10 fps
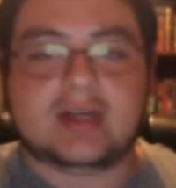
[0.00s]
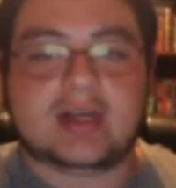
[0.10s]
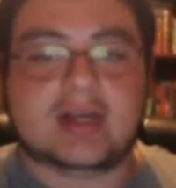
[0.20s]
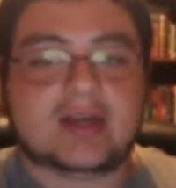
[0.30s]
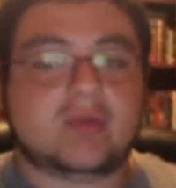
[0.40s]

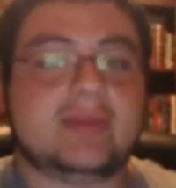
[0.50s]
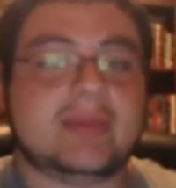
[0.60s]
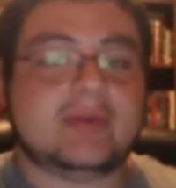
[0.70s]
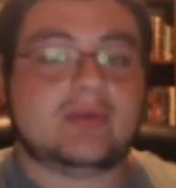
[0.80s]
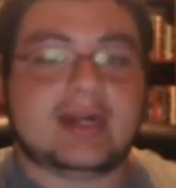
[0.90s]

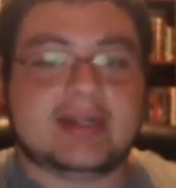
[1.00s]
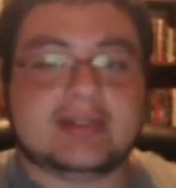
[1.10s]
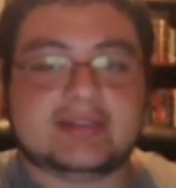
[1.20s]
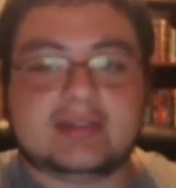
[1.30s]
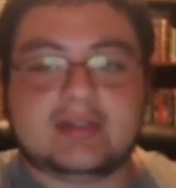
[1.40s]

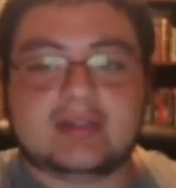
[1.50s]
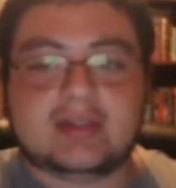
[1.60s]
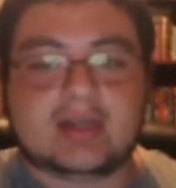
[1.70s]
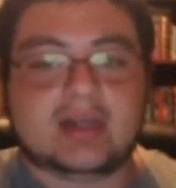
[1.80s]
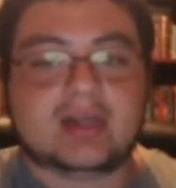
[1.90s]
Equipment-wise,
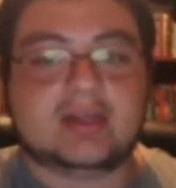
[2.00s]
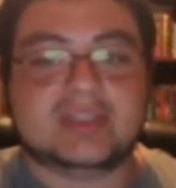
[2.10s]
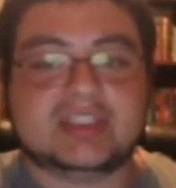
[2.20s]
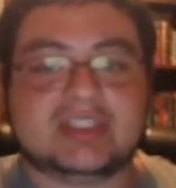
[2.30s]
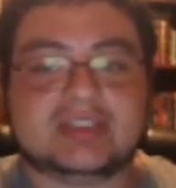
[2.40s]
a
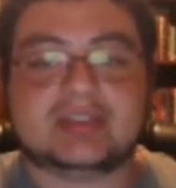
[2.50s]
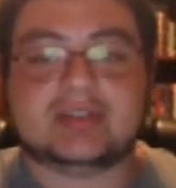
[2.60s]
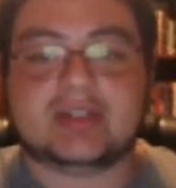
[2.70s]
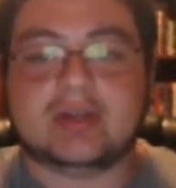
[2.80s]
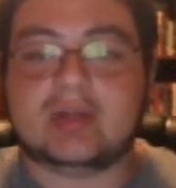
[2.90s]

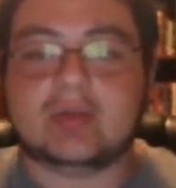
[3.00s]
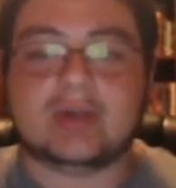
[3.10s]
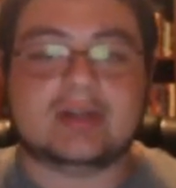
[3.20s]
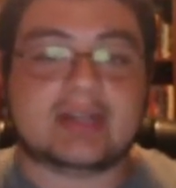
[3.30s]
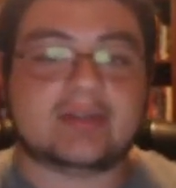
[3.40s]
magician can only
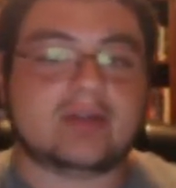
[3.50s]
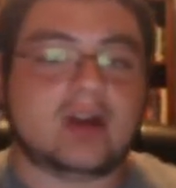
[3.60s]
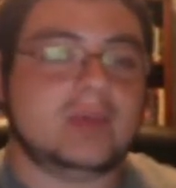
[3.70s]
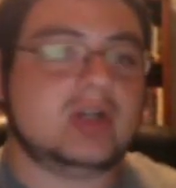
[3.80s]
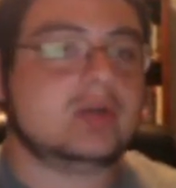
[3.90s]
wear leather
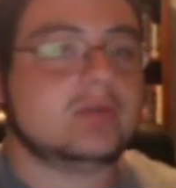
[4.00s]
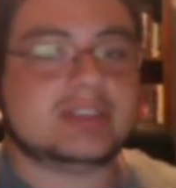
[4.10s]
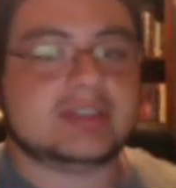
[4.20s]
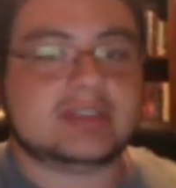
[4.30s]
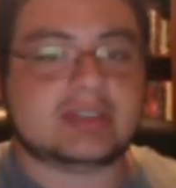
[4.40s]
armor,
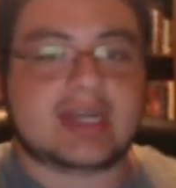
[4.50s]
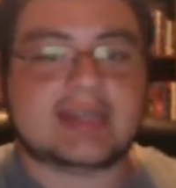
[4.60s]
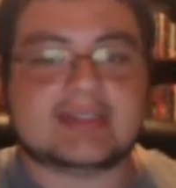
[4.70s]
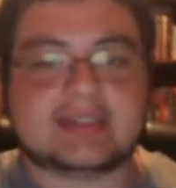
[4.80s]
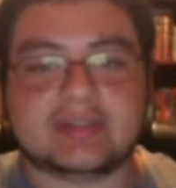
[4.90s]
which is the
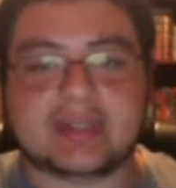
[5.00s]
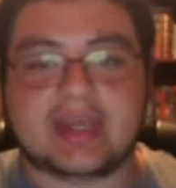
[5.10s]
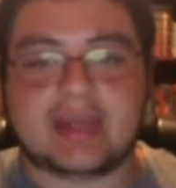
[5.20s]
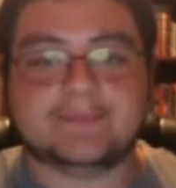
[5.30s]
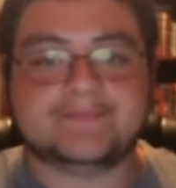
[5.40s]
lightest in the
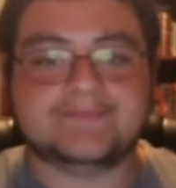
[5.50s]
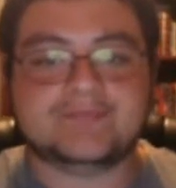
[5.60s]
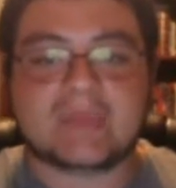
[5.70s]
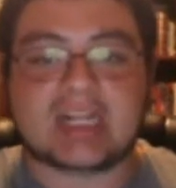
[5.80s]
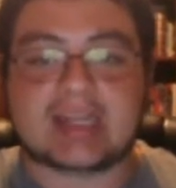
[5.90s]
game,
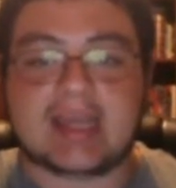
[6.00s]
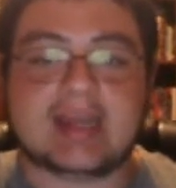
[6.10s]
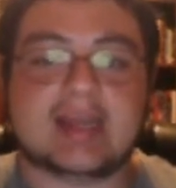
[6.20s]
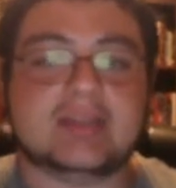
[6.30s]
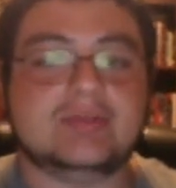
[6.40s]

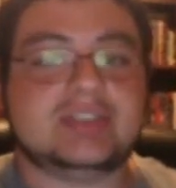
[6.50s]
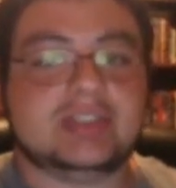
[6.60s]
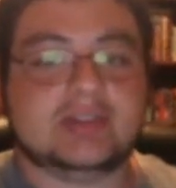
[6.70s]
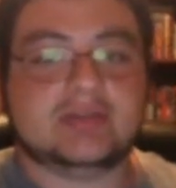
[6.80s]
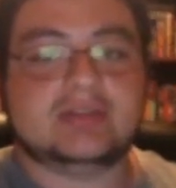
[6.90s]
cannot use
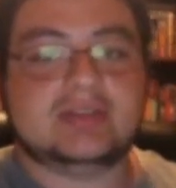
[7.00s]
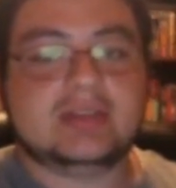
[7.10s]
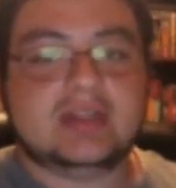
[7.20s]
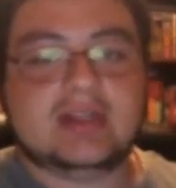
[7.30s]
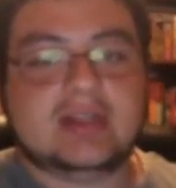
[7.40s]
shields,
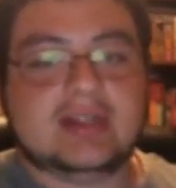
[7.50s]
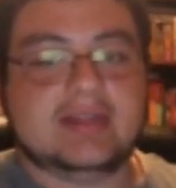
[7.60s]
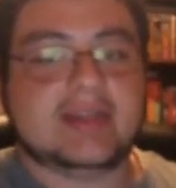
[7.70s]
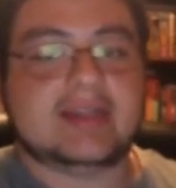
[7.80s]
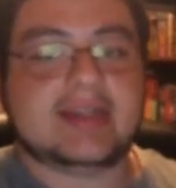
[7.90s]

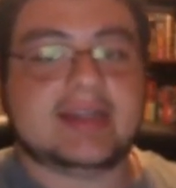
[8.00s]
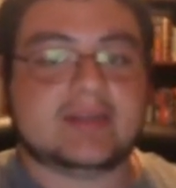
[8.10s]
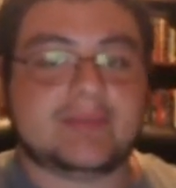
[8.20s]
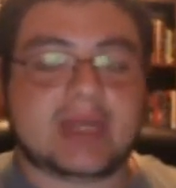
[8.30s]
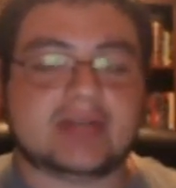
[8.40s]
and they
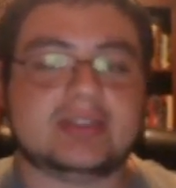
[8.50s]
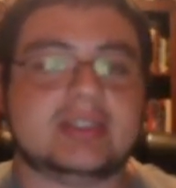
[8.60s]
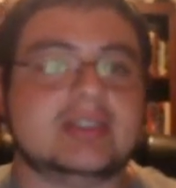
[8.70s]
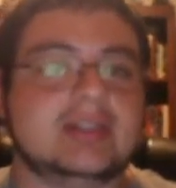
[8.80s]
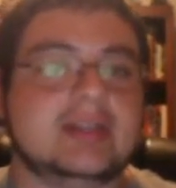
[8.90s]
take a
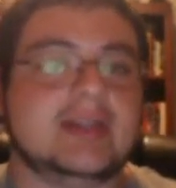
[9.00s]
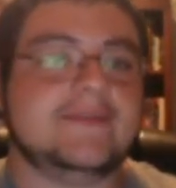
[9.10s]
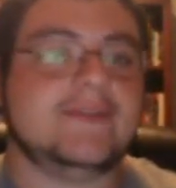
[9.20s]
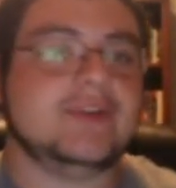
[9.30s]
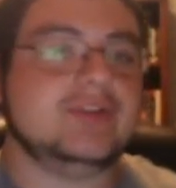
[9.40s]
penalty
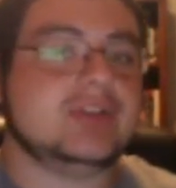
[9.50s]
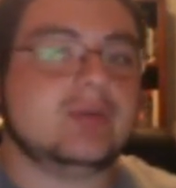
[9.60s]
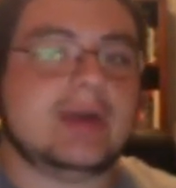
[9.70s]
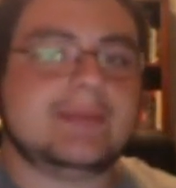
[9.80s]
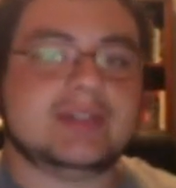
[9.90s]
if they're using
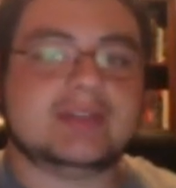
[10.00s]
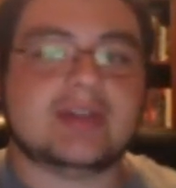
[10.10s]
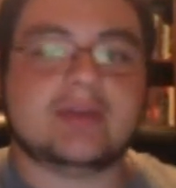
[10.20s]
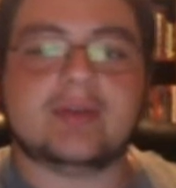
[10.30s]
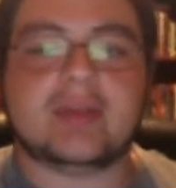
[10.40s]
weapons
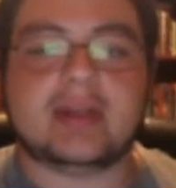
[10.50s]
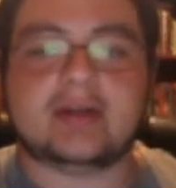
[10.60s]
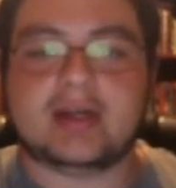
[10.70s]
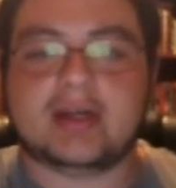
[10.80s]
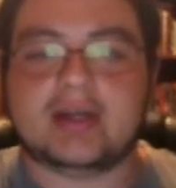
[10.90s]
other
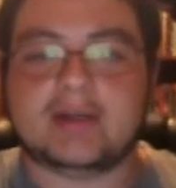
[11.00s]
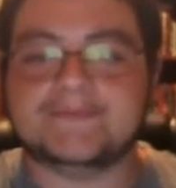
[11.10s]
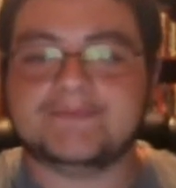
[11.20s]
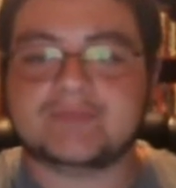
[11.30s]
than the